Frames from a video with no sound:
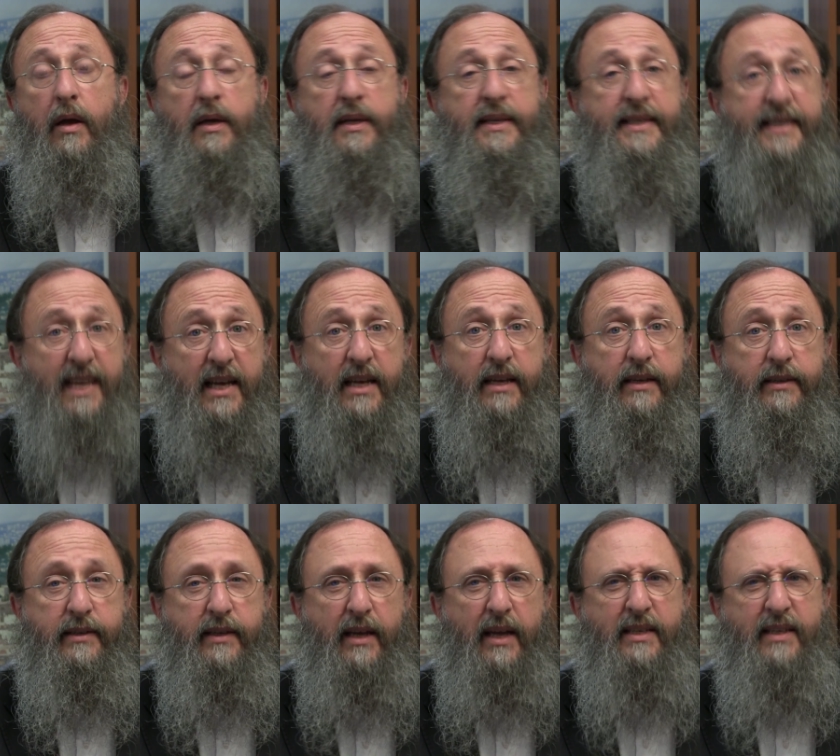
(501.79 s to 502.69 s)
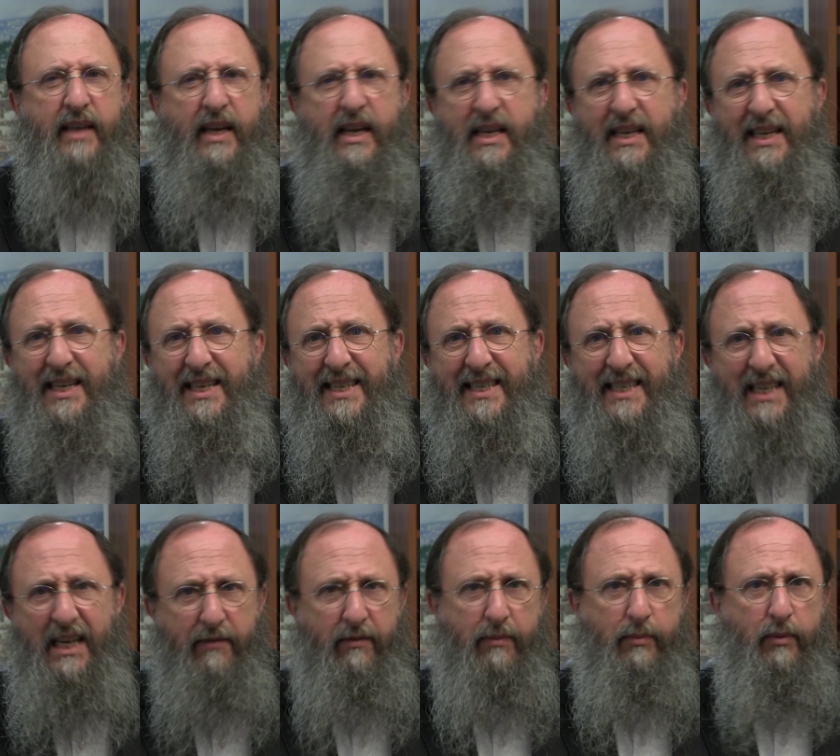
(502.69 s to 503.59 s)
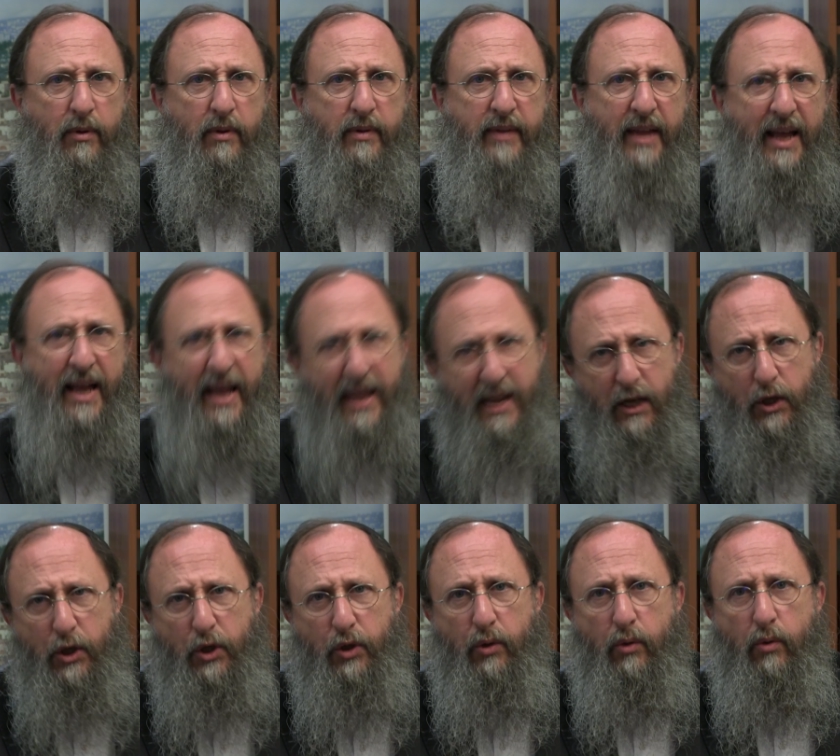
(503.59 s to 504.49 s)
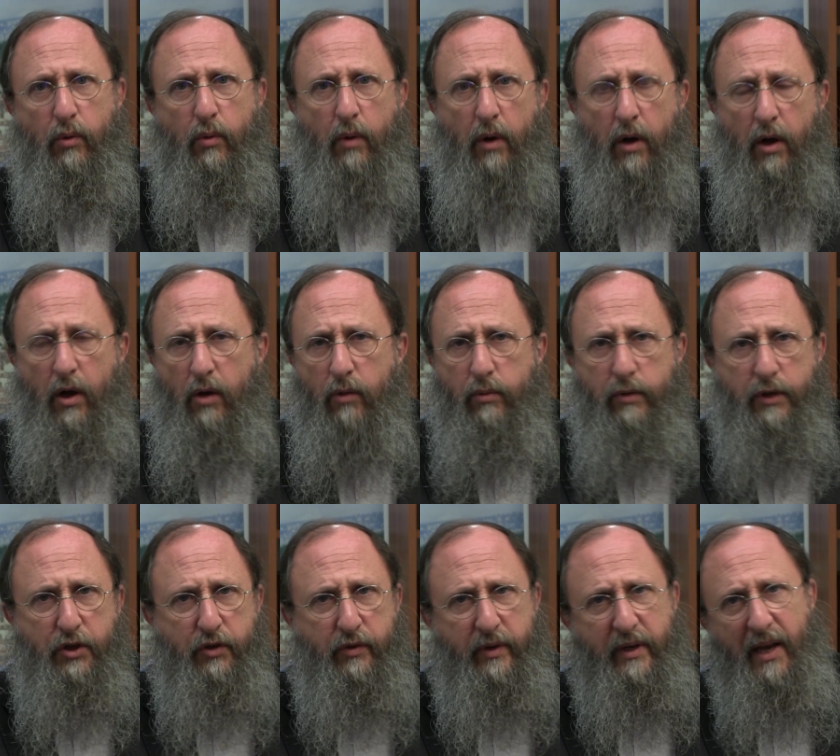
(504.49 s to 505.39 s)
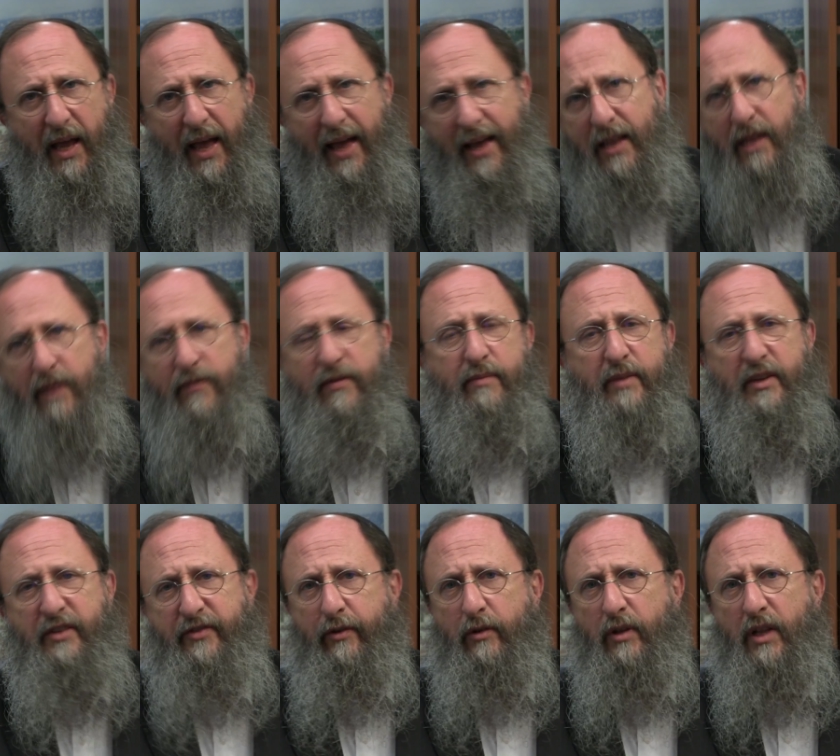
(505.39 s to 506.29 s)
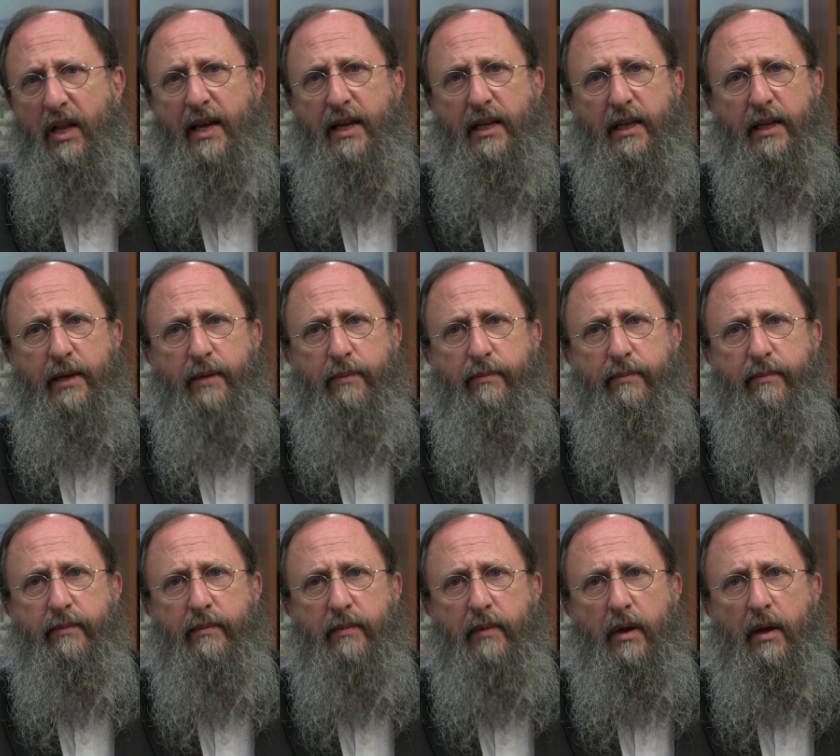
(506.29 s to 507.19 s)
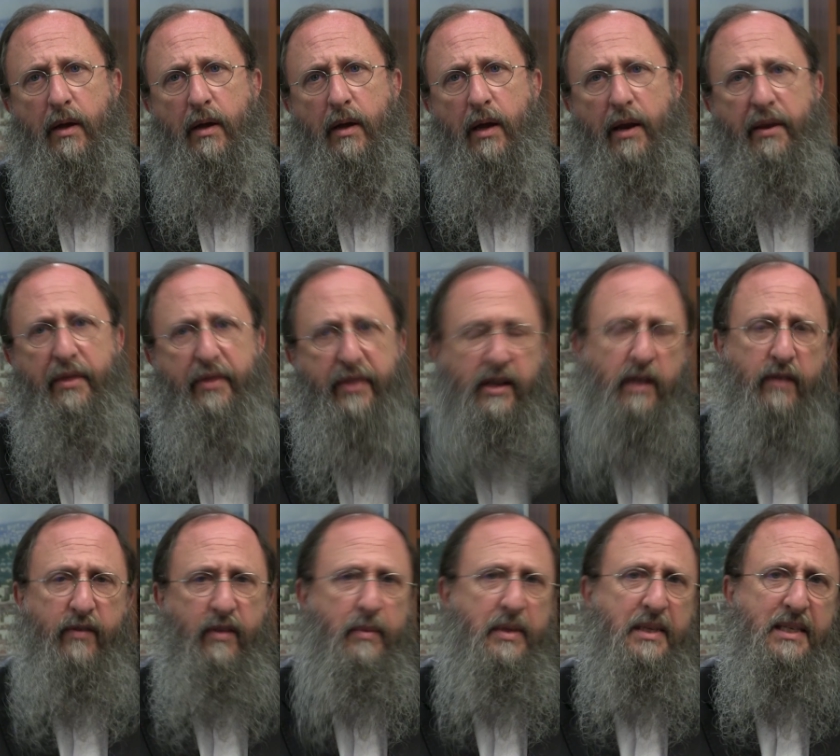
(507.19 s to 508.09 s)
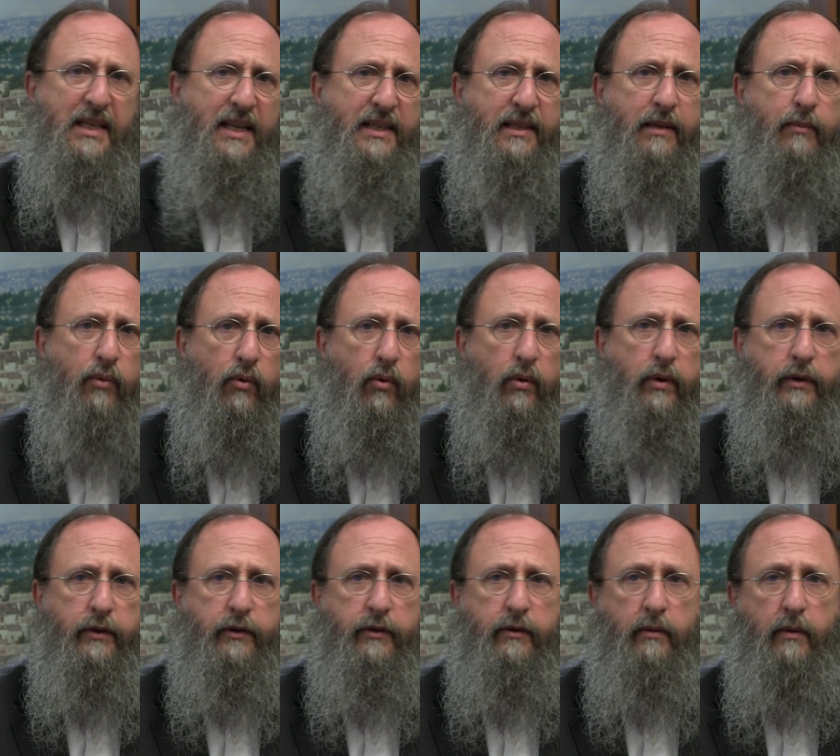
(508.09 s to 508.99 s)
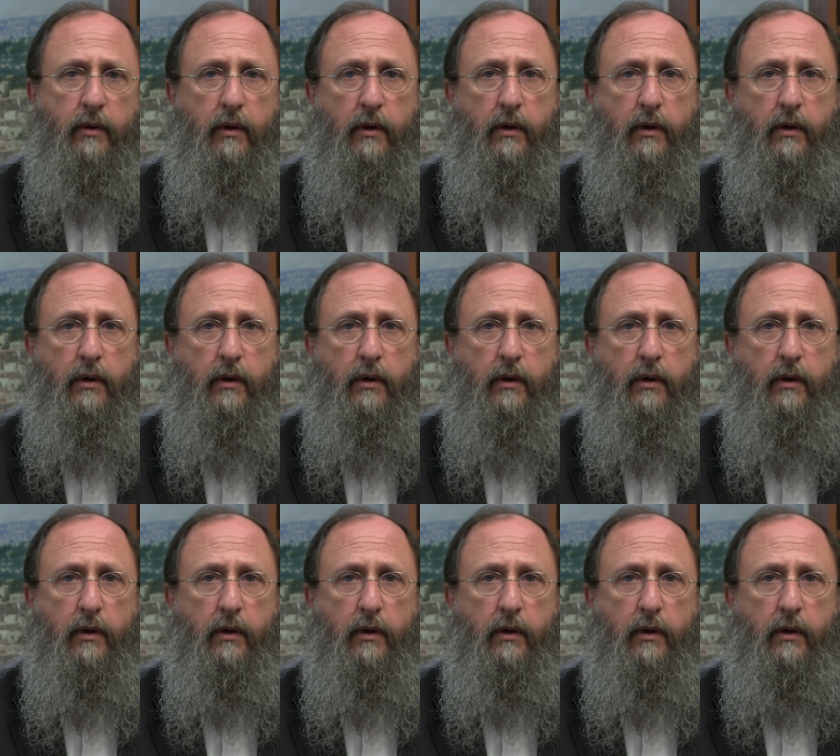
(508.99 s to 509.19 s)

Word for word: says it's inconceivable that any Jew would treat any of the mitzvot lightly and think of them as less important.